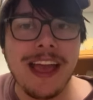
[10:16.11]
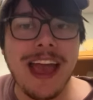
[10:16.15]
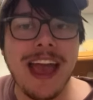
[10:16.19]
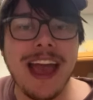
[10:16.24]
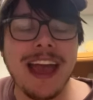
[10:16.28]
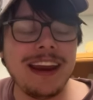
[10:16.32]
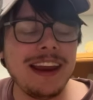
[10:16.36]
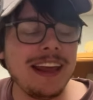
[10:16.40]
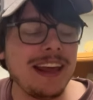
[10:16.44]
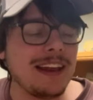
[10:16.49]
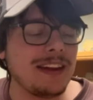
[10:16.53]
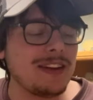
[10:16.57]

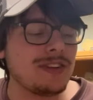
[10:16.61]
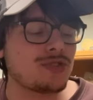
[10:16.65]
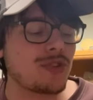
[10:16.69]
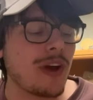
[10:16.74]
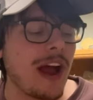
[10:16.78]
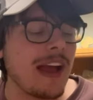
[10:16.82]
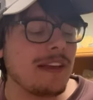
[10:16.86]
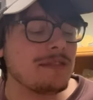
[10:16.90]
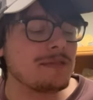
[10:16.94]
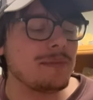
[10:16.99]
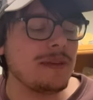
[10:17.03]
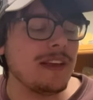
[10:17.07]
And it
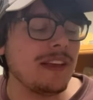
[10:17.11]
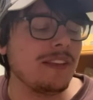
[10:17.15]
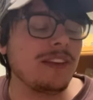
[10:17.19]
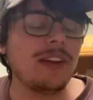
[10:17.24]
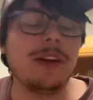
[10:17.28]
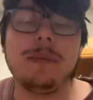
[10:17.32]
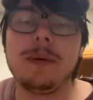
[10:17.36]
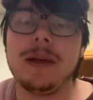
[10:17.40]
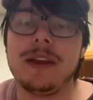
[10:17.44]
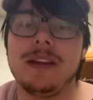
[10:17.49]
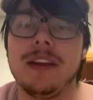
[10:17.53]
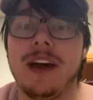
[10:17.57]
drives me a
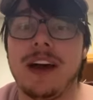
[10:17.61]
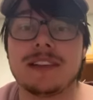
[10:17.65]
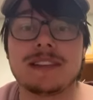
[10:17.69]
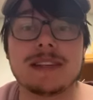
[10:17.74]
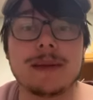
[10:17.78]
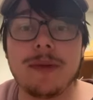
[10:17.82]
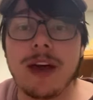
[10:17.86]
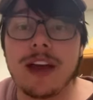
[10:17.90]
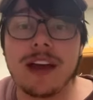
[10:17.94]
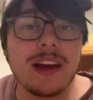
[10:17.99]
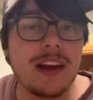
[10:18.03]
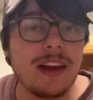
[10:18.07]
little bit nuts.
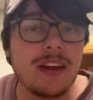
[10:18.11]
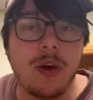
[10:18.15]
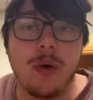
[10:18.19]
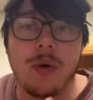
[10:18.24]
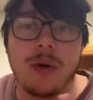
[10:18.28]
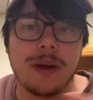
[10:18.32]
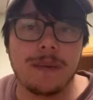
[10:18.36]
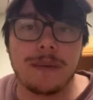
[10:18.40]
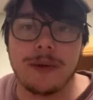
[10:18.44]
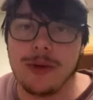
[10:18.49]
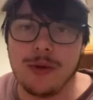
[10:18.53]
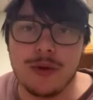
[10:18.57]
I'm not going to go
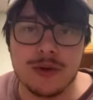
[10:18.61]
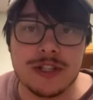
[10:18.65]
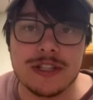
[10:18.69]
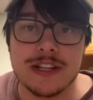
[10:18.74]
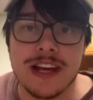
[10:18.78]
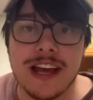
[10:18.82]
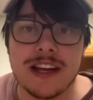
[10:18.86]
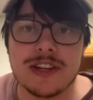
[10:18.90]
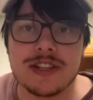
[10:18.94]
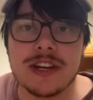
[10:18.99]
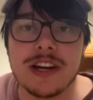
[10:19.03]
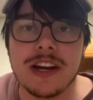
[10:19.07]
on a huge
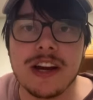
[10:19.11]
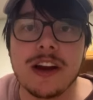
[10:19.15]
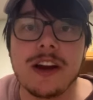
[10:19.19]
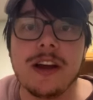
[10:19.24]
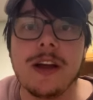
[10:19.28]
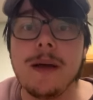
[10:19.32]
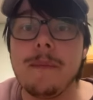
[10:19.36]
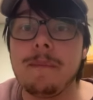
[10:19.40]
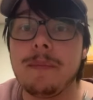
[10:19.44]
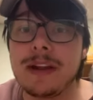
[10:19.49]
tangent here,